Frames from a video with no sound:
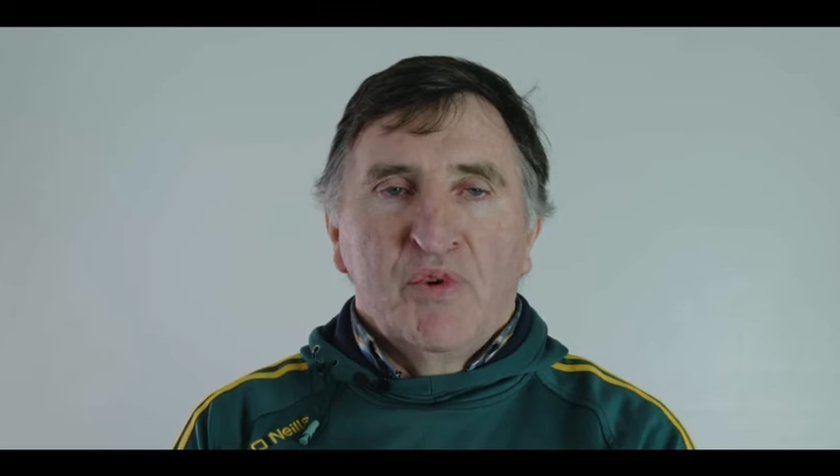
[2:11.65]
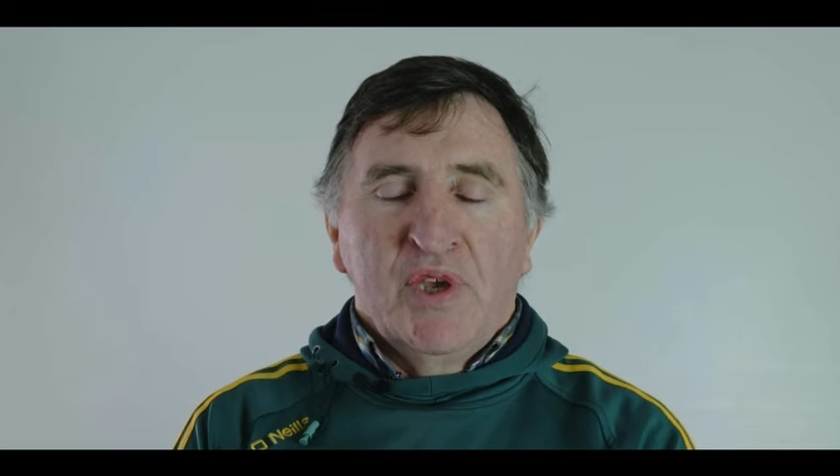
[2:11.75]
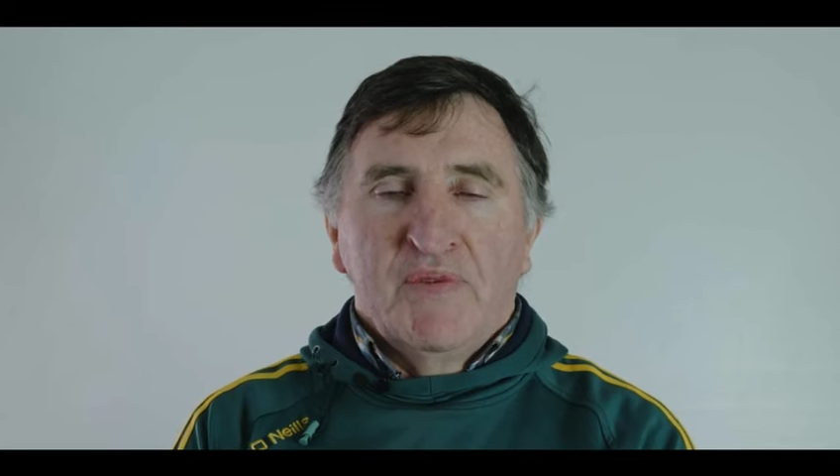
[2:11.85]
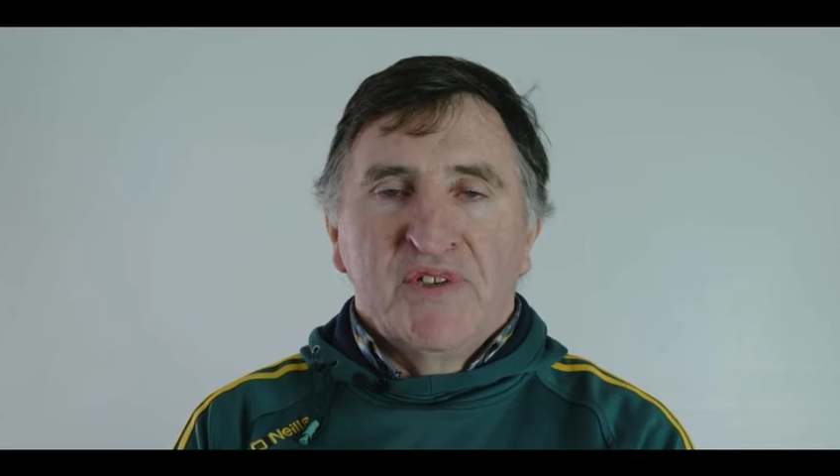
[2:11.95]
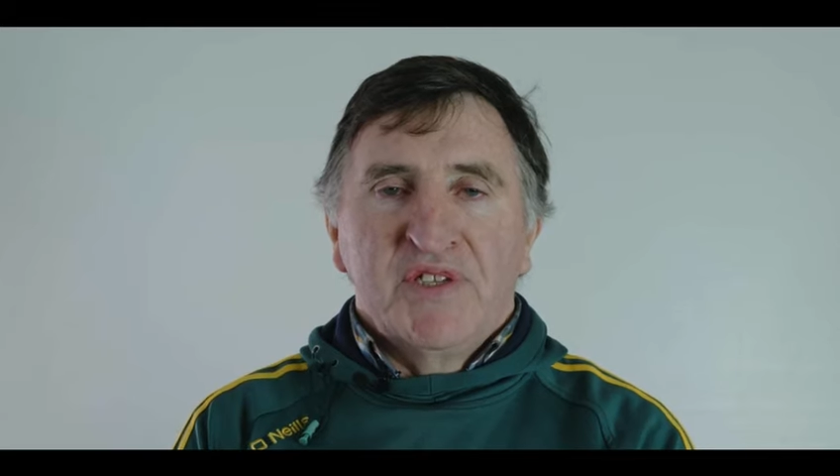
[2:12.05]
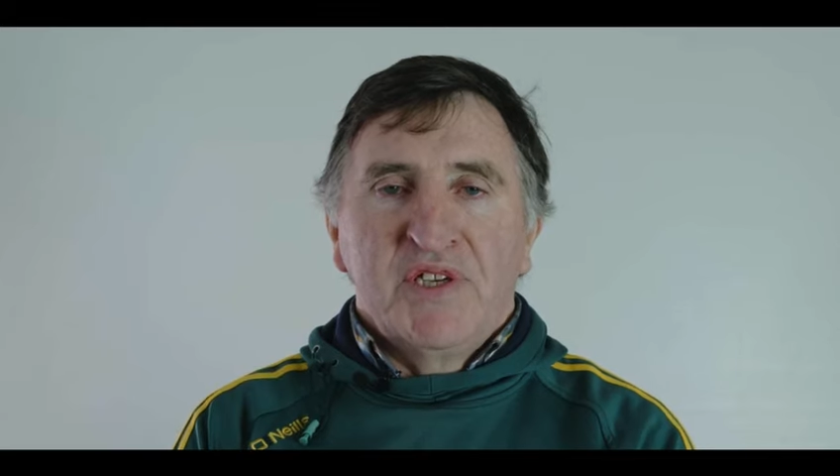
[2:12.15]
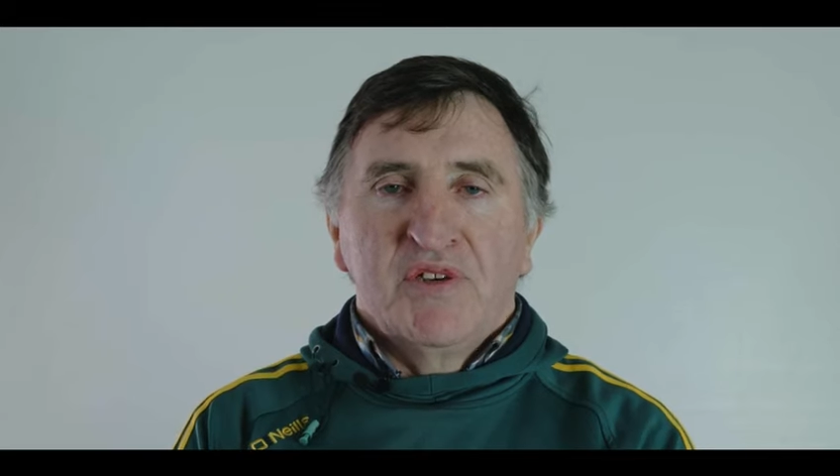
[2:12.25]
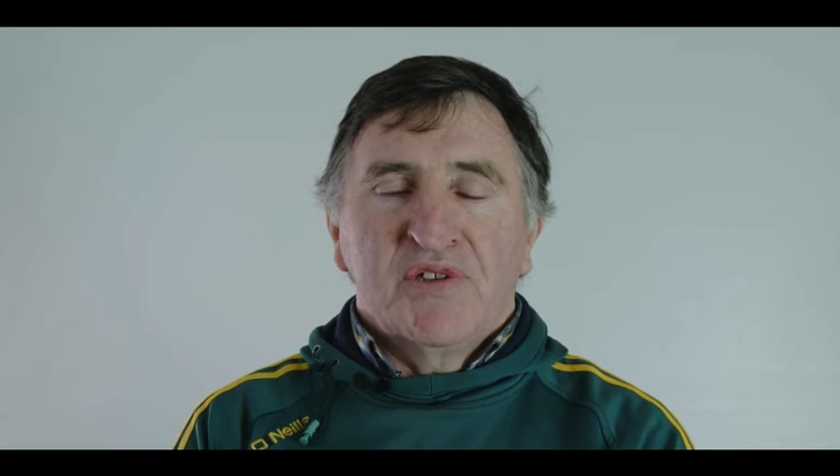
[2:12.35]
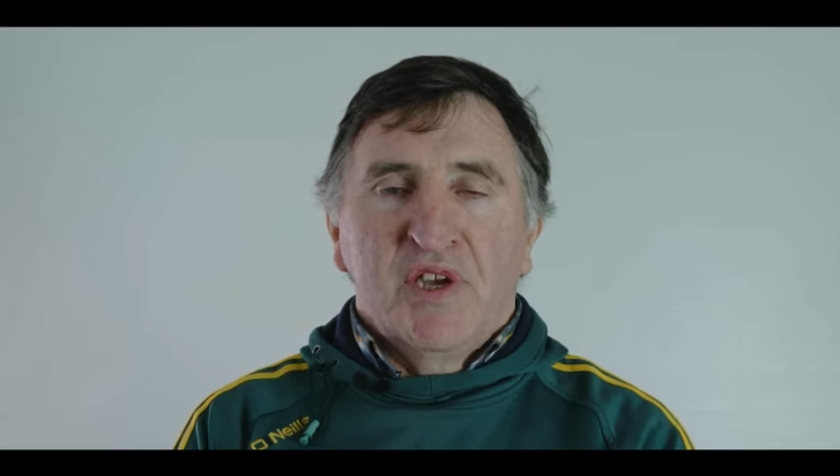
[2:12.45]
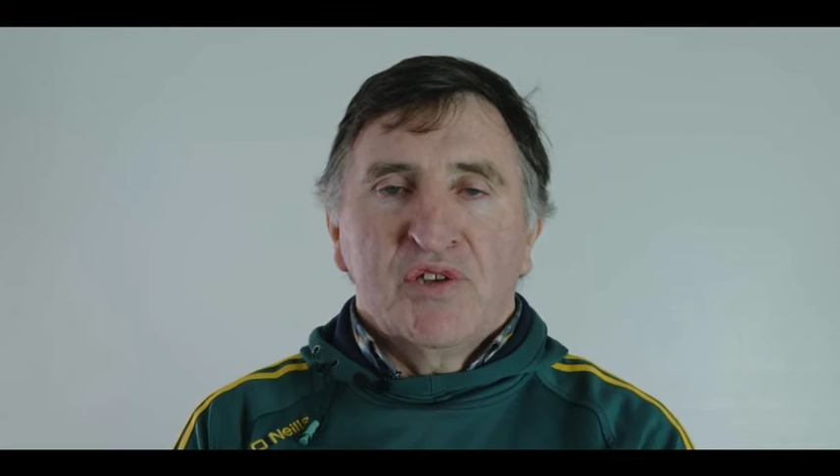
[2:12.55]
We have a
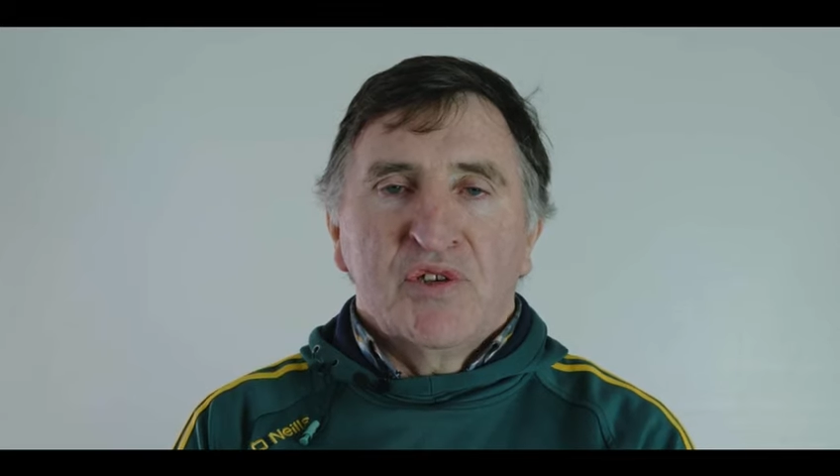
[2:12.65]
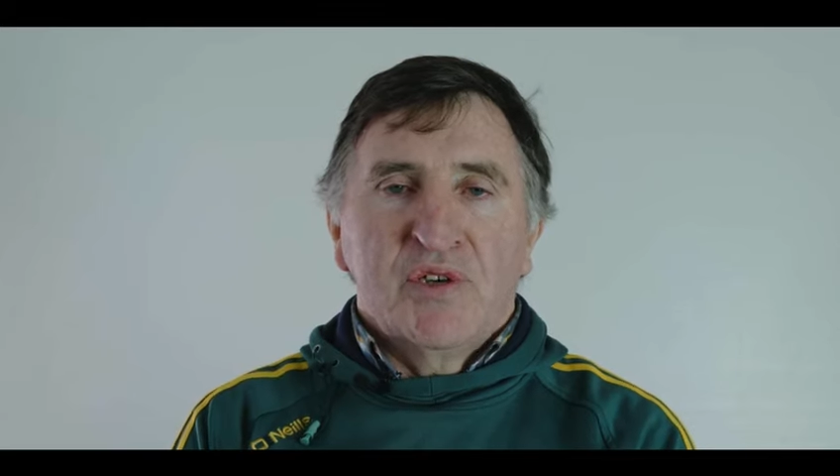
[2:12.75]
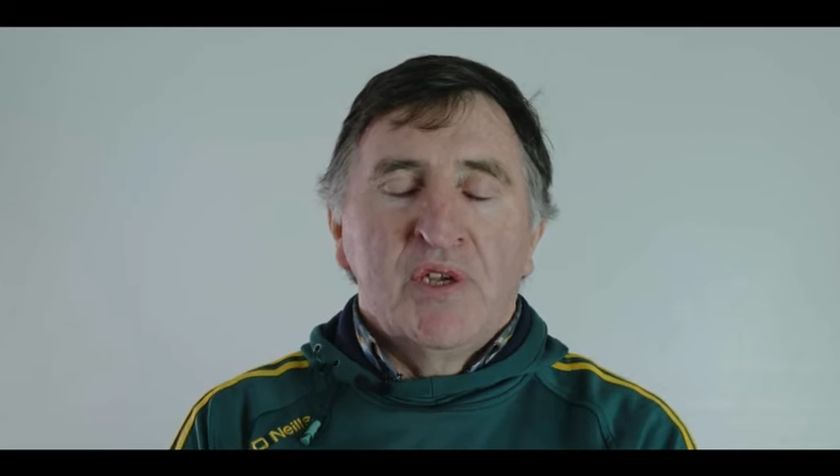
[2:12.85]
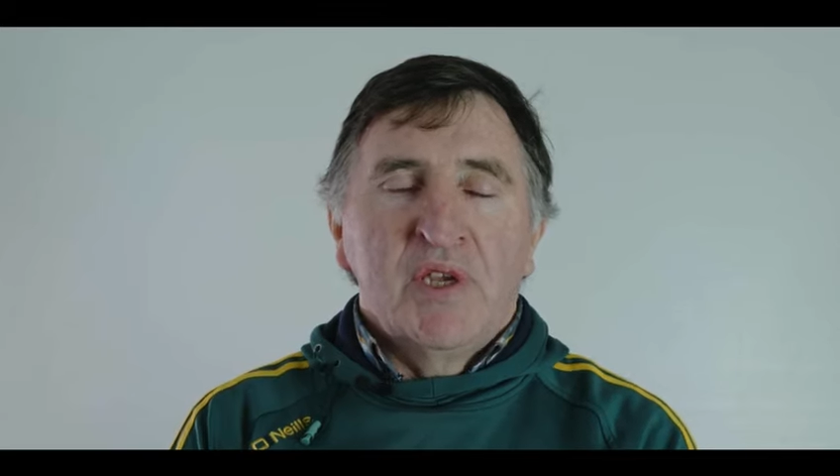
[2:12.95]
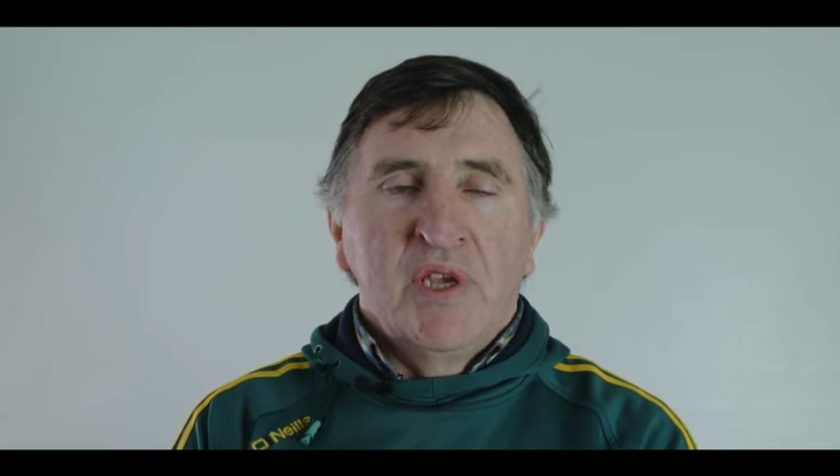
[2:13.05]
senior section,